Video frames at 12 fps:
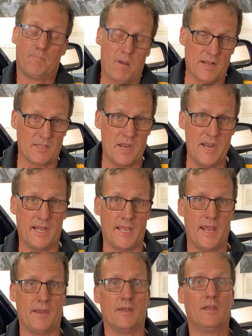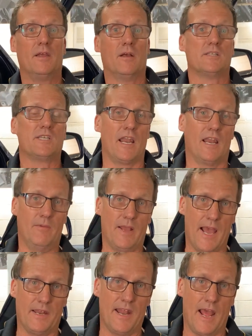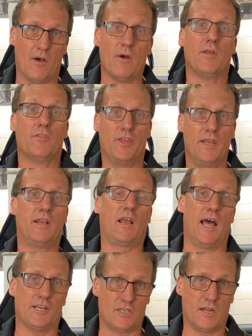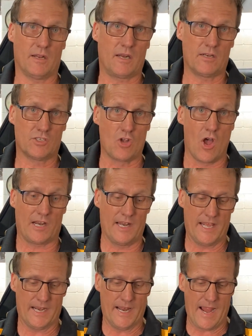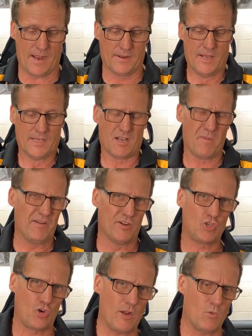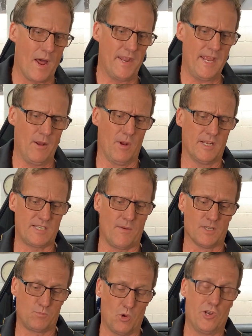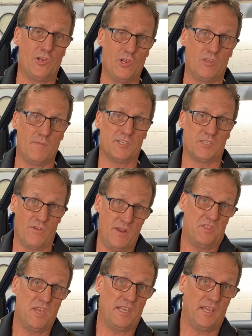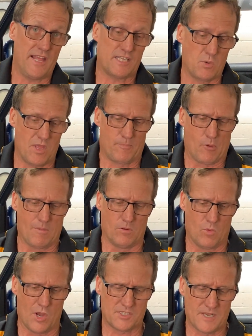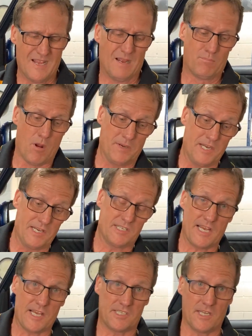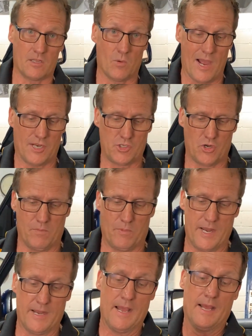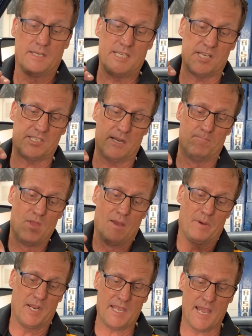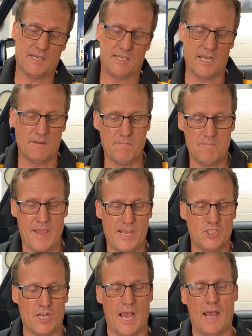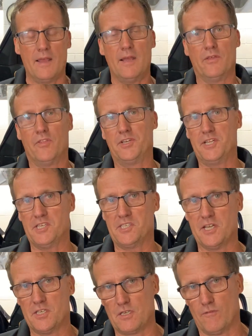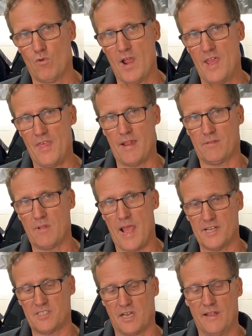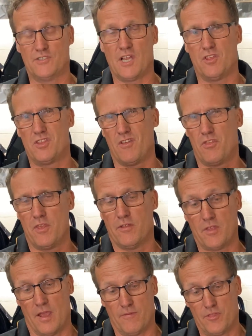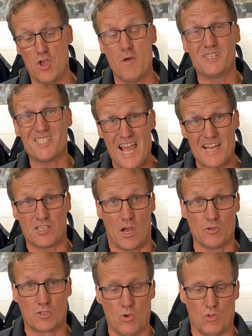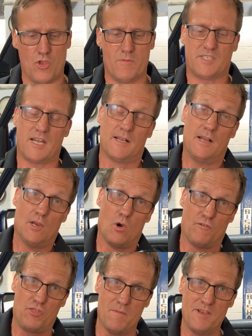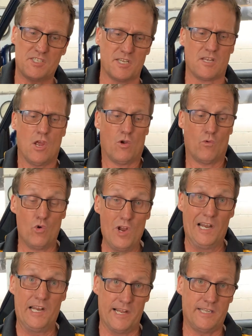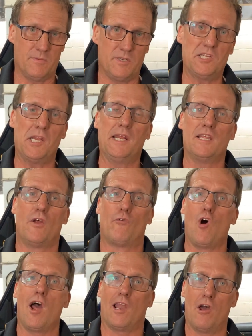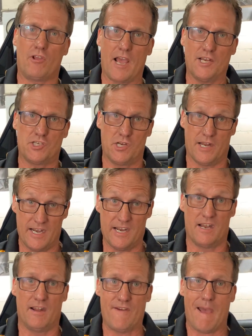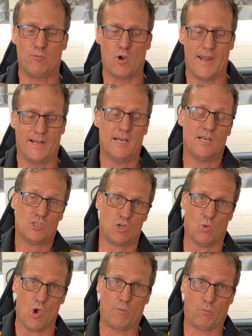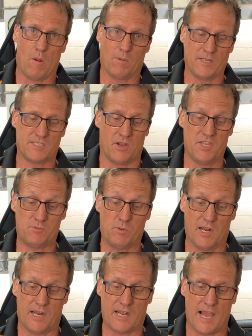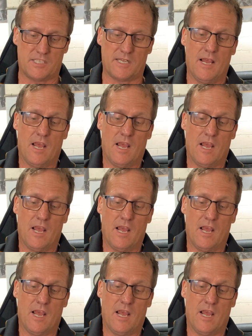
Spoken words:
plugged that in again, suddenly we had now the clutch cycling in and out. So a bit of a trick one here, where someone's put a new thermistor in thinking that's where the problem was, probably didn't test it the way it should have been tested, but again, didn't measure the distance of where that has to live. So thermostats, old school thermostat, well, thermistors really need to be sitting in the right location in an evaporator to work properly. So in this particular case,